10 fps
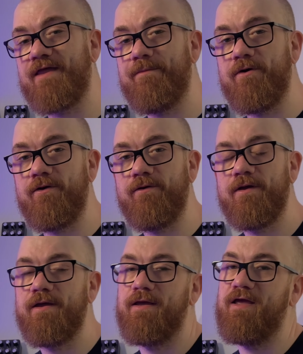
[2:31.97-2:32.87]
demo,
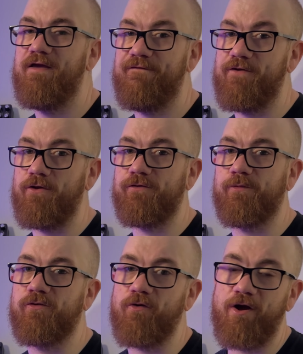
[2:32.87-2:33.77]
if you're not
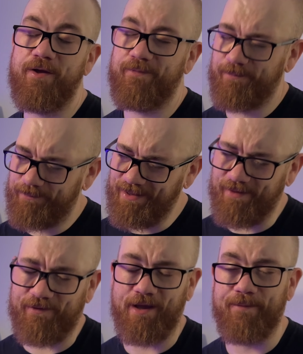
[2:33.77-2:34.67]
subscribed,
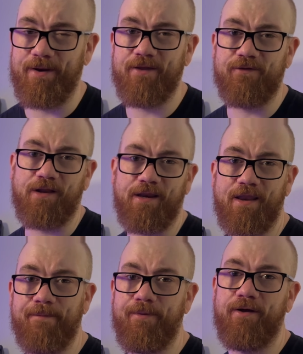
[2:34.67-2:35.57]
please take a minute to click
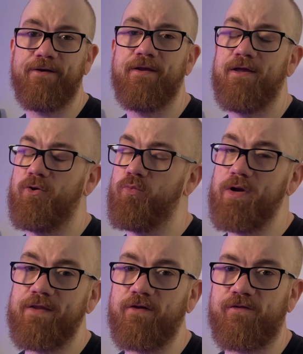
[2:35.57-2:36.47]
that button. It
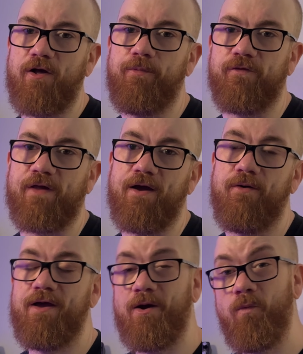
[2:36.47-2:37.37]
really does help us
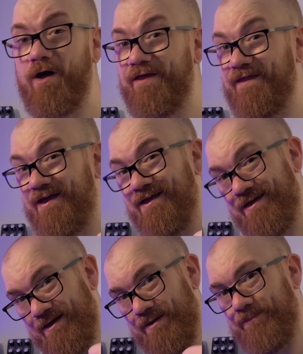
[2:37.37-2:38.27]
out. And while you're there,
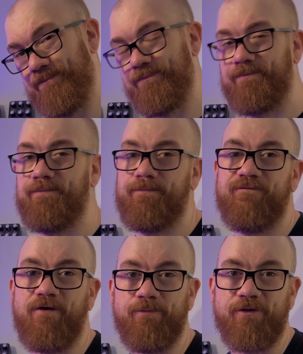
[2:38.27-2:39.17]

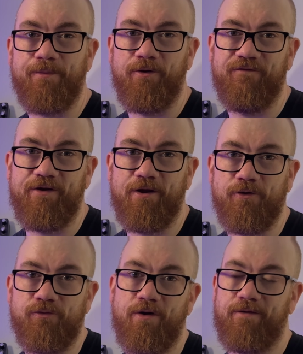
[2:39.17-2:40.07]
thumbs up on the video
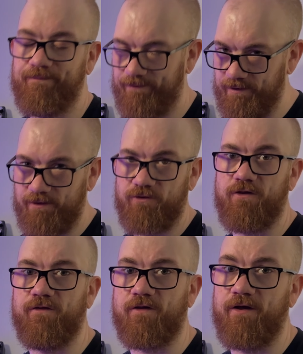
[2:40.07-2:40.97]
as well.
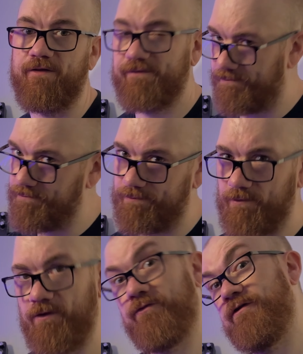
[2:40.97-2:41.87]
Cheers guys.
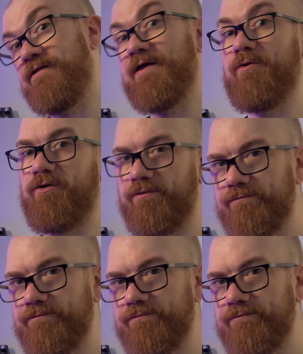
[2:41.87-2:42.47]
On to the demo.